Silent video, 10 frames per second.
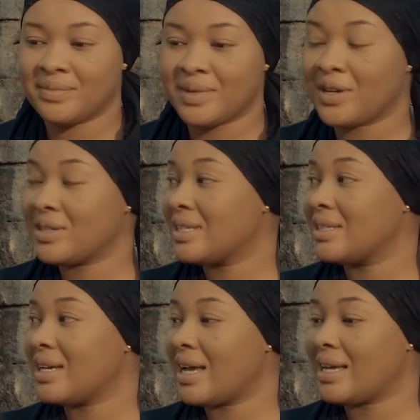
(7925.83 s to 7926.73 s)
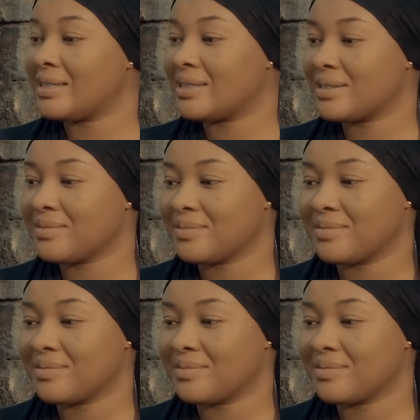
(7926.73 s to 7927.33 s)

Because in the end,